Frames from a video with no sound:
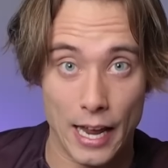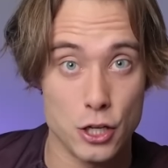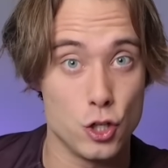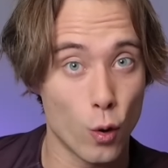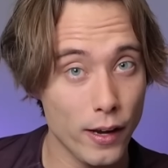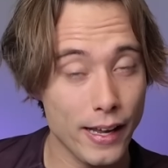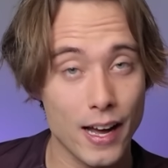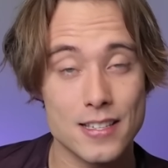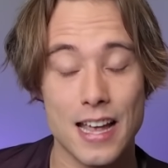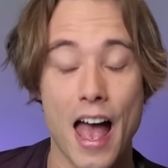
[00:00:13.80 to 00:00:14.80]
and joining
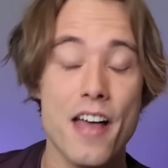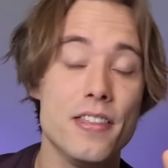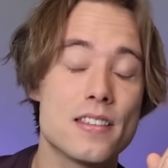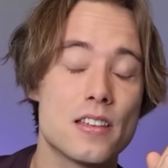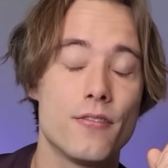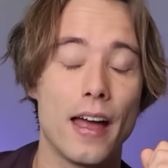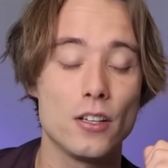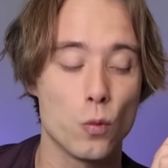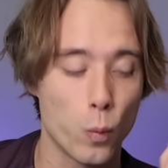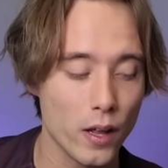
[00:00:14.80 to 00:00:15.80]
us at this
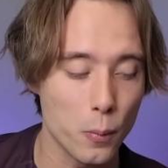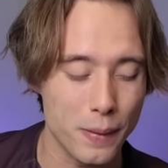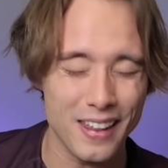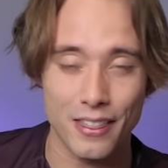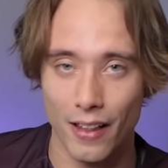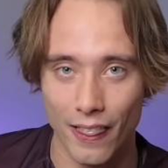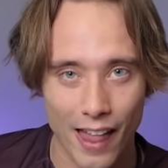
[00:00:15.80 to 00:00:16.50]
event will be the